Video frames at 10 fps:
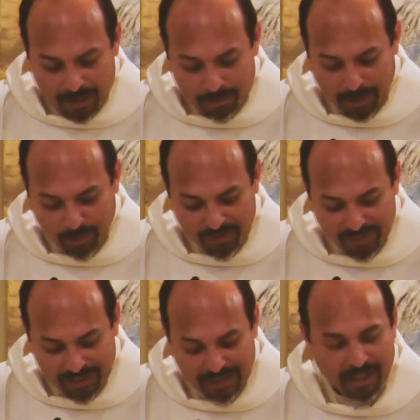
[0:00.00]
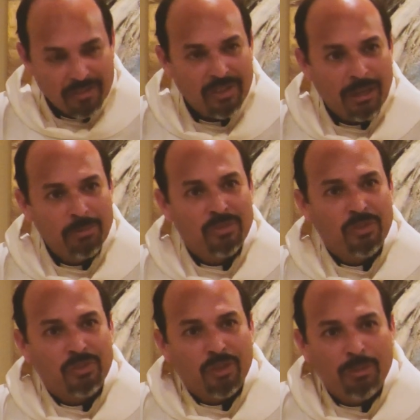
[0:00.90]
But we see a lot of times
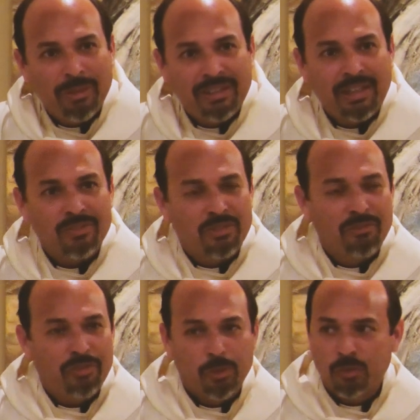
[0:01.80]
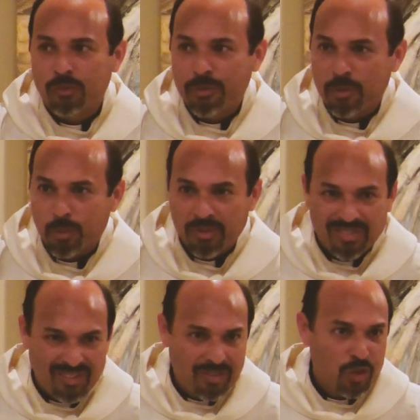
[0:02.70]
discernment gets confused with the word
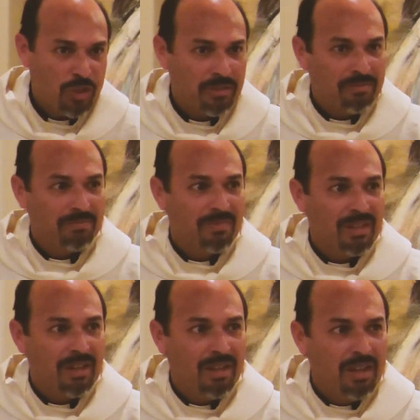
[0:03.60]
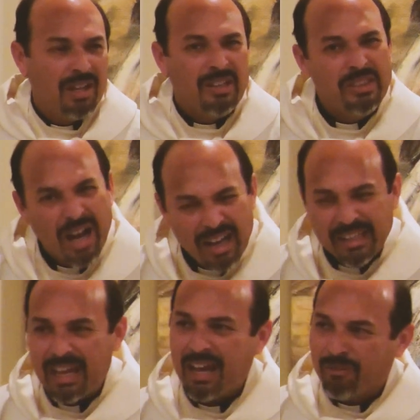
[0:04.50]
decision.
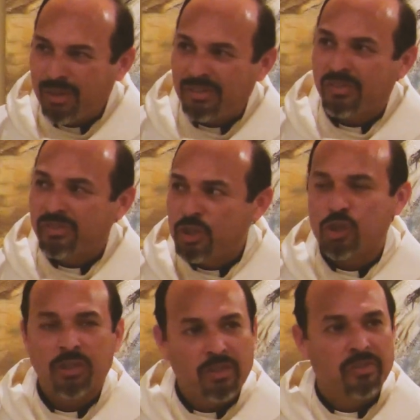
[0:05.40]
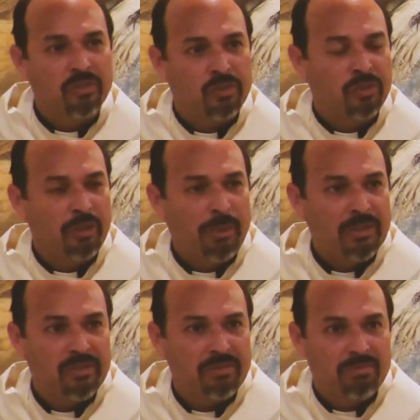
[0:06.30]
Not every decision is a discernment.